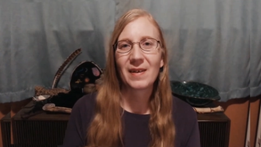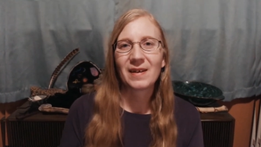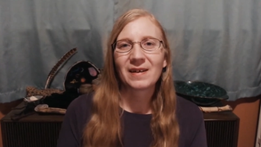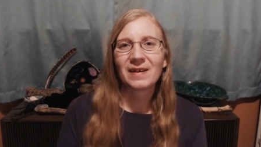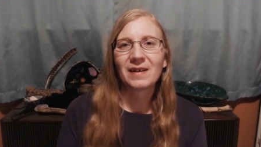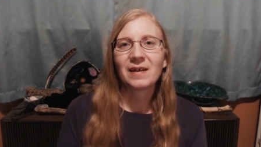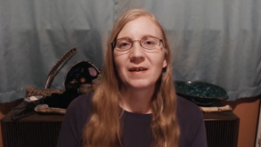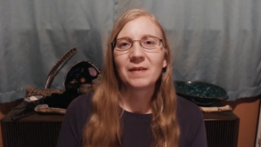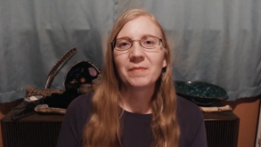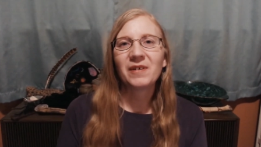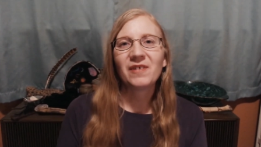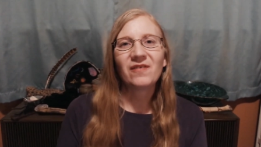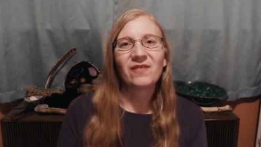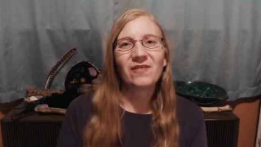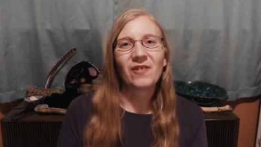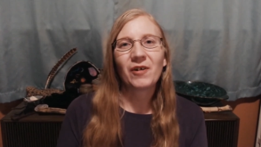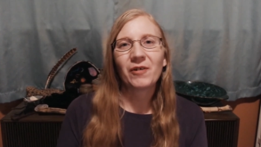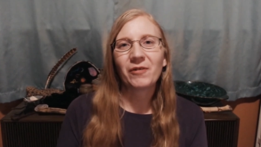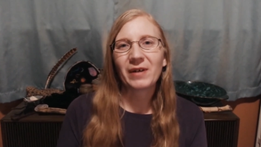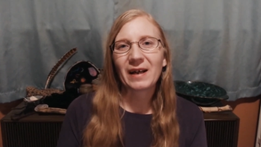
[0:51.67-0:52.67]
Before
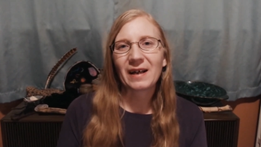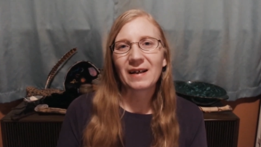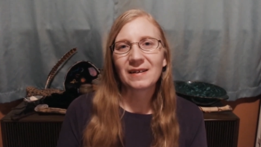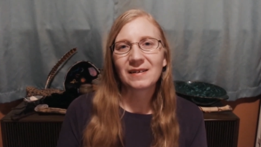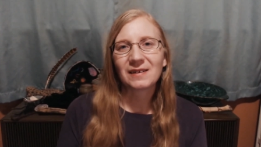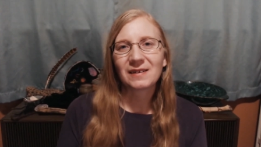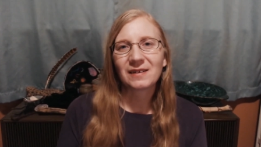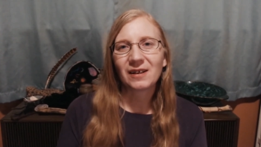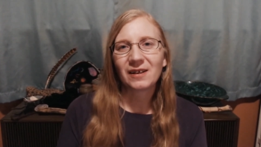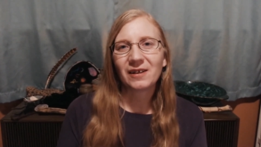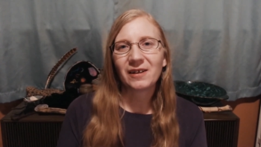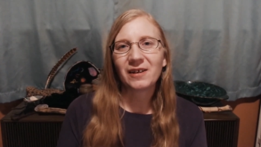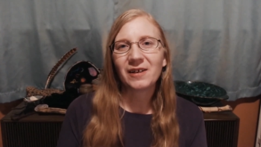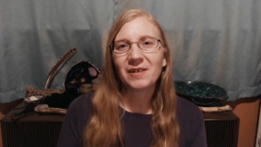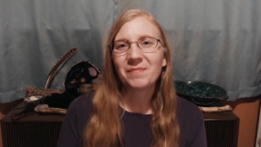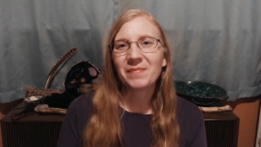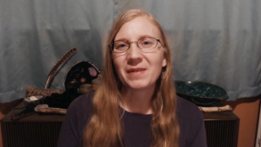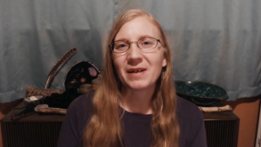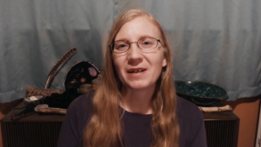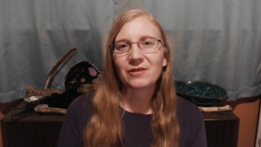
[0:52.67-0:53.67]
we get started,
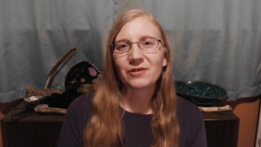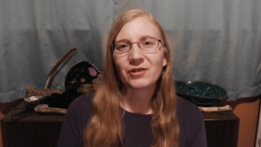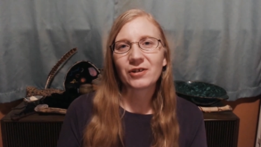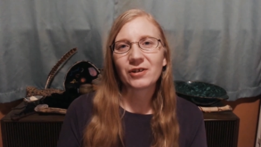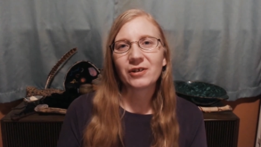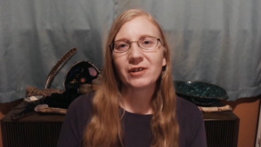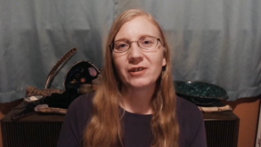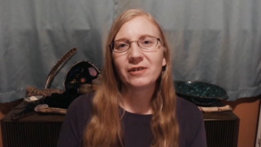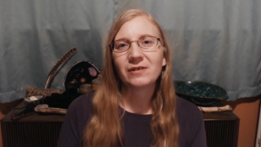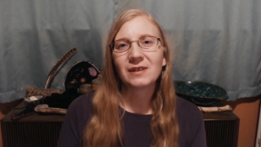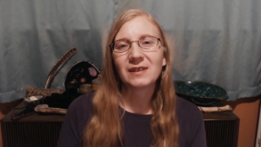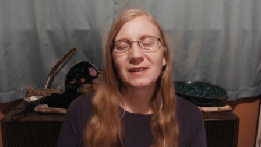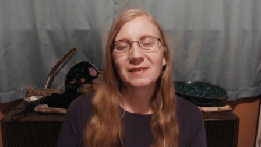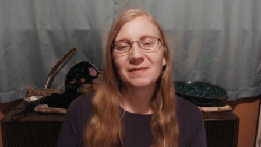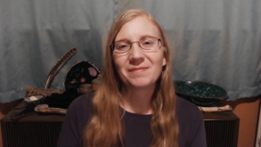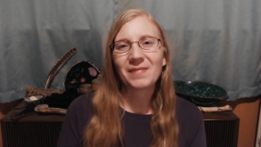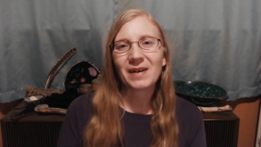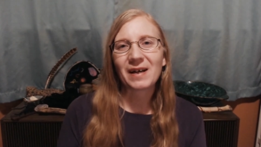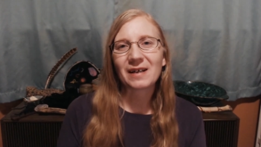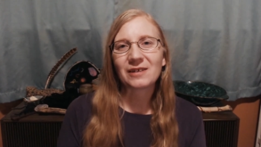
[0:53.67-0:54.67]
make sure you
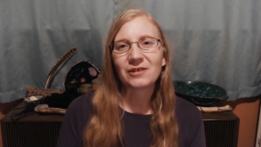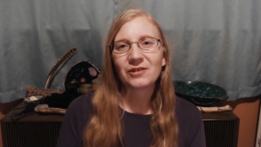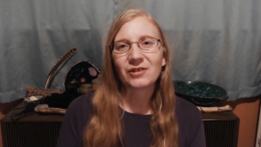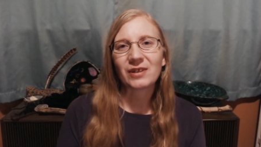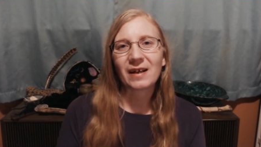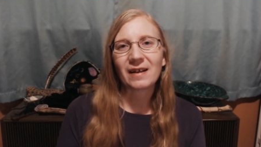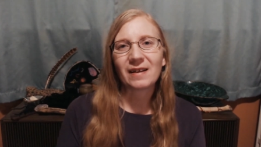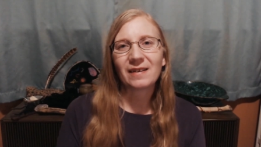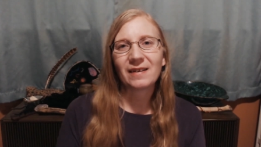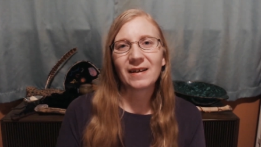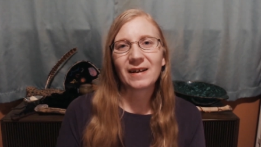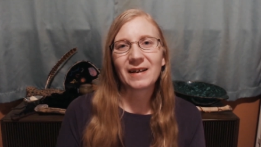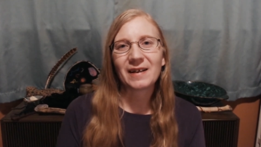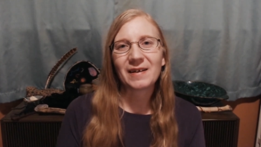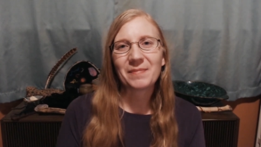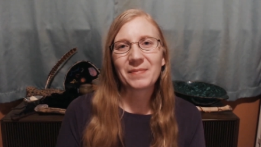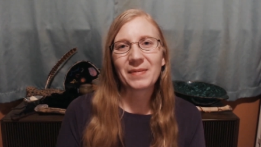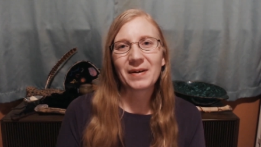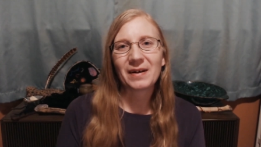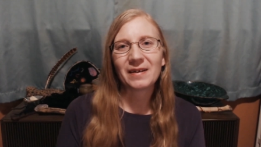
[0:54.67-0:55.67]
smash that like
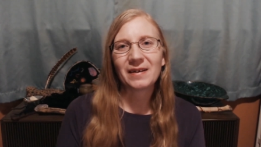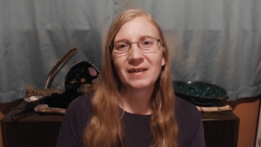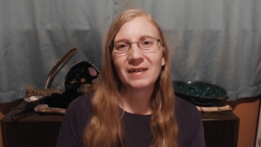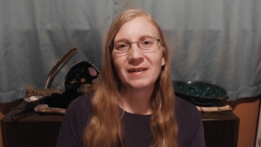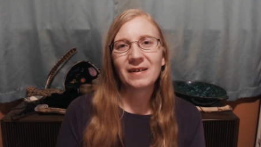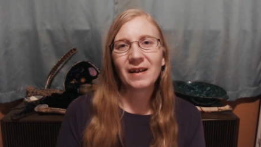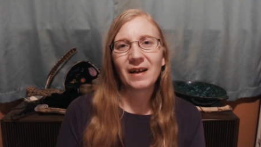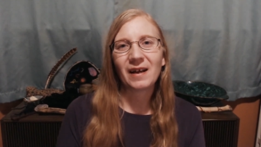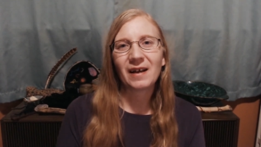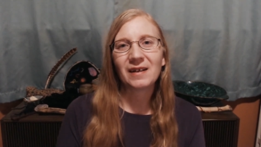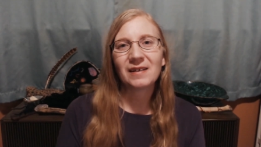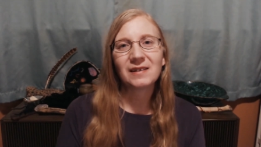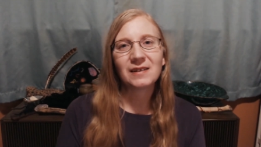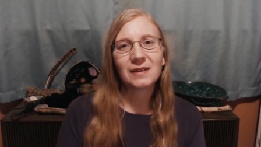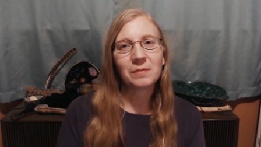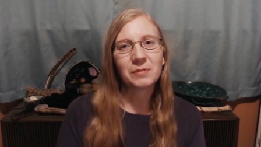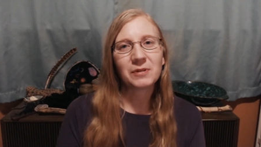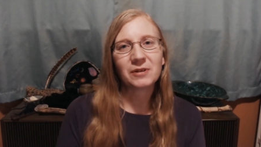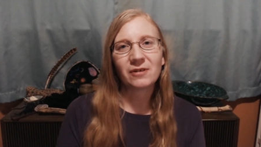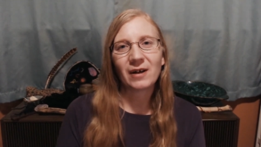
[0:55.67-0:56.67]
button and
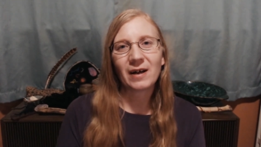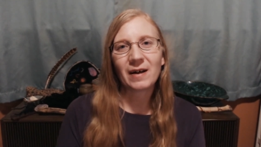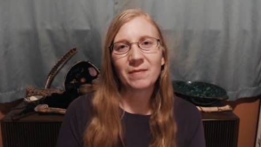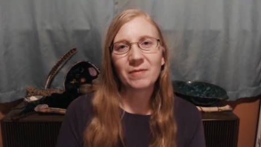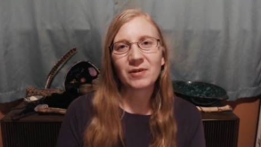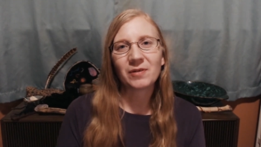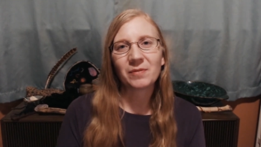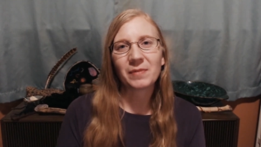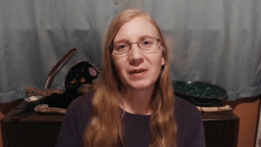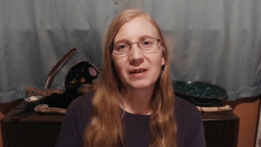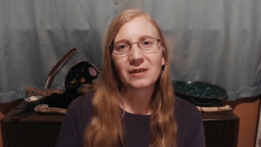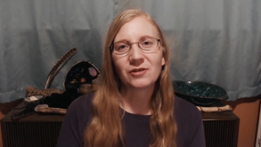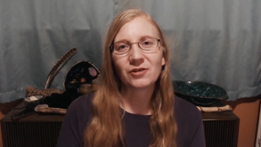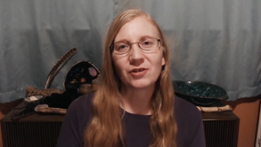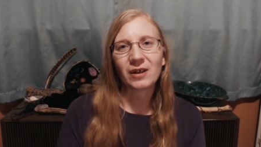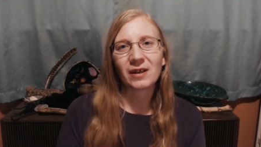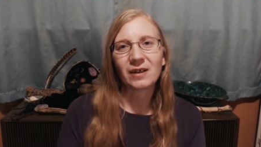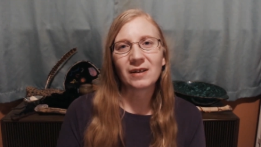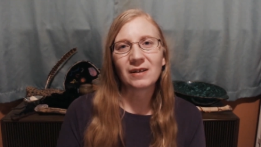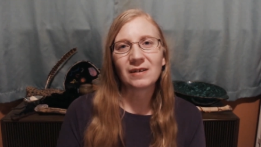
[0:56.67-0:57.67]
subscribe to my
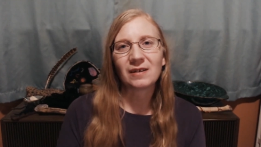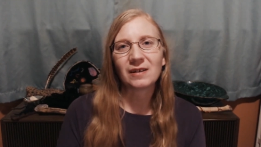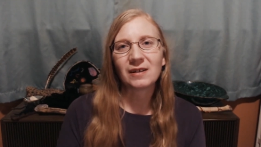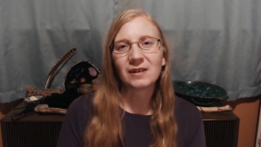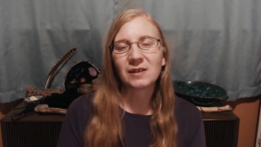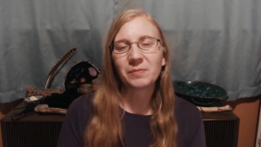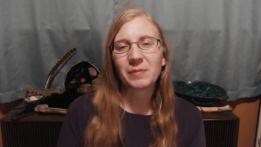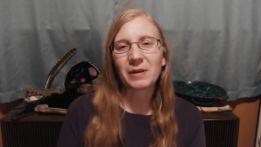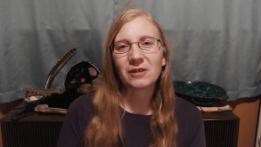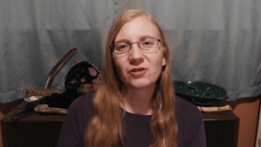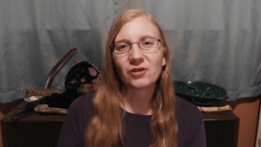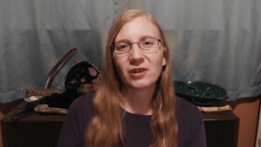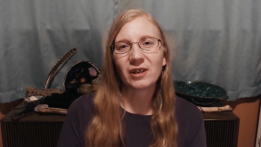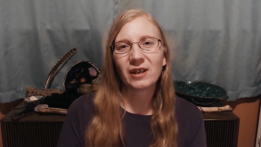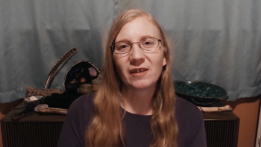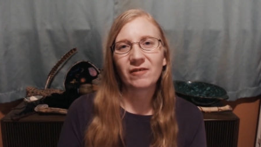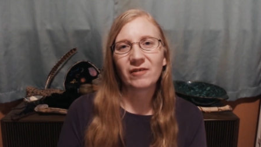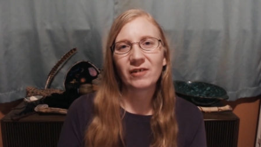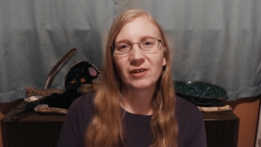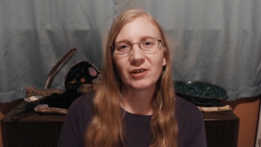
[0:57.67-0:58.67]
channel, especially if
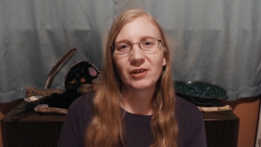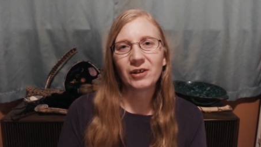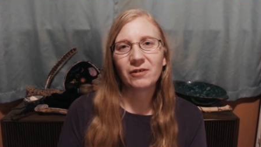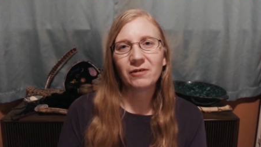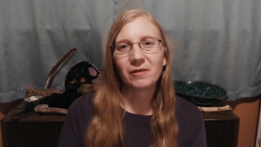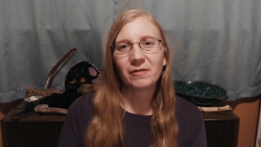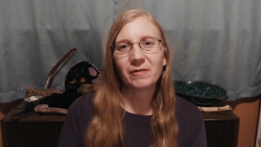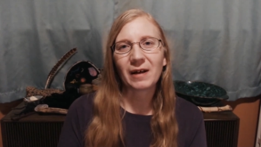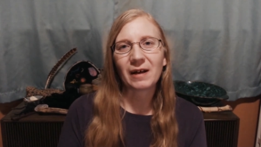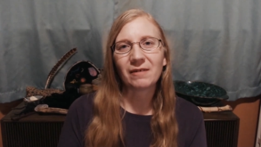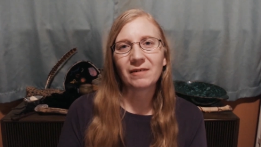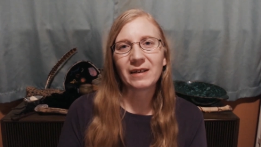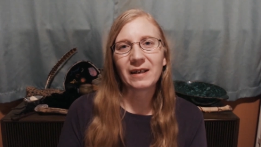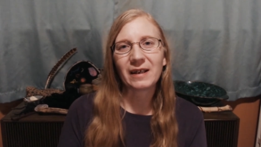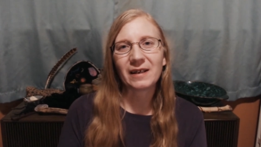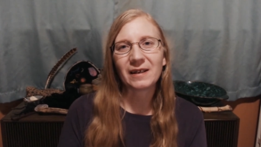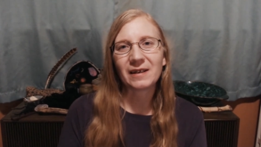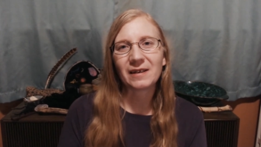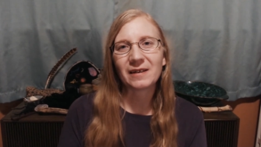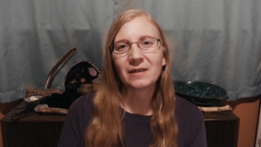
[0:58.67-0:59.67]
you're new around
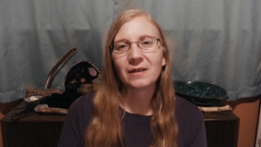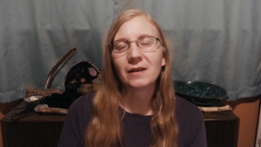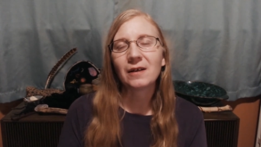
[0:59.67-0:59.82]
here,